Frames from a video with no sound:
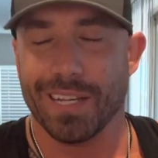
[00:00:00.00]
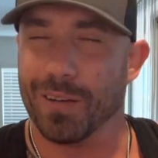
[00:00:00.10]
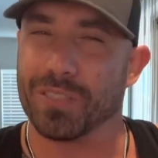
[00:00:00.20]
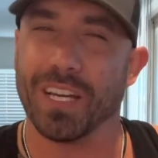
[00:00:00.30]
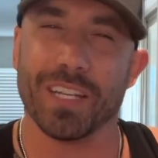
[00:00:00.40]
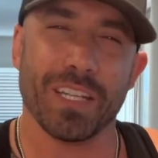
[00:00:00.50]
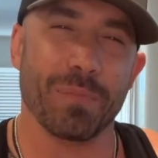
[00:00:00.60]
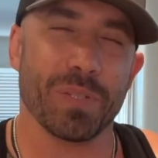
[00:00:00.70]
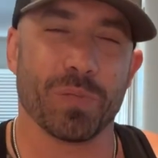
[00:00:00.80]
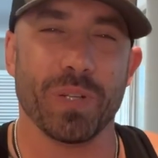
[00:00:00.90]
I was kind of in
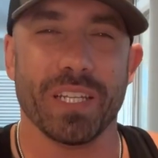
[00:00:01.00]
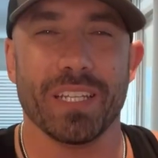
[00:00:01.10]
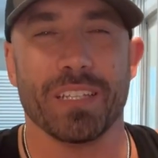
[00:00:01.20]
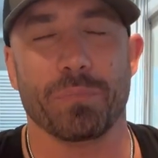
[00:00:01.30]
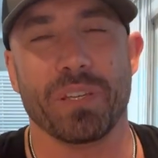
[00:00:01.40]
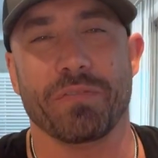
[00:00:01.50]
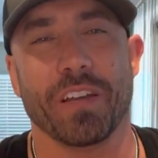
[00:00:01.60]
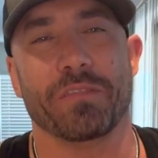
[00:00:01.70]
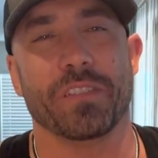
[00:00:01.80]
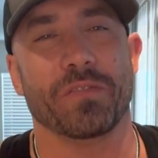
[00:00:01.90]
between getting the
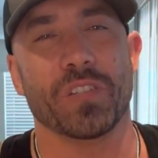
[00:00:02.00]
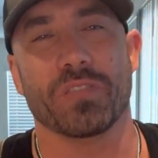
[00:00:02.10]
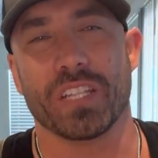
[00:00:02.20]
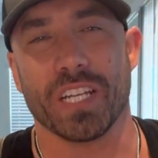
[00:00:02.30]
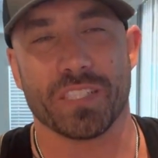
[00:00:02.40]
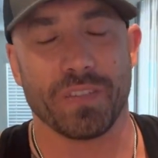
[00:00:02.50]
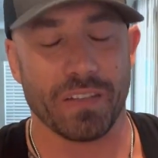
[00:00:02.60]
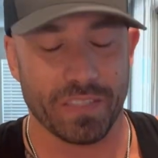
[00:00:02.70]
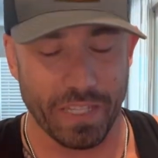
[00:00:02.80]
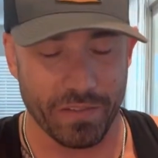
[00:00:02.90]
B550 over the
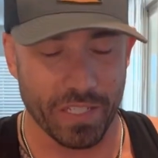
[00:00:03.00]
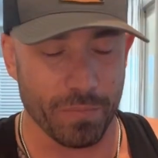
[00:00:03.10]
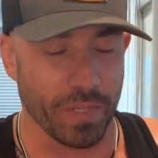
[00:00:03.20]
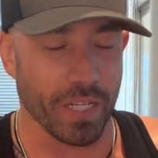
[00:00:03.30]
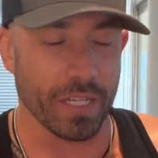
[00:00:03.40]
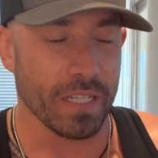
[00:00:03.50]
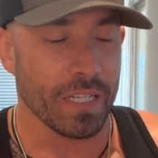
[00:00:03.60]
X570, but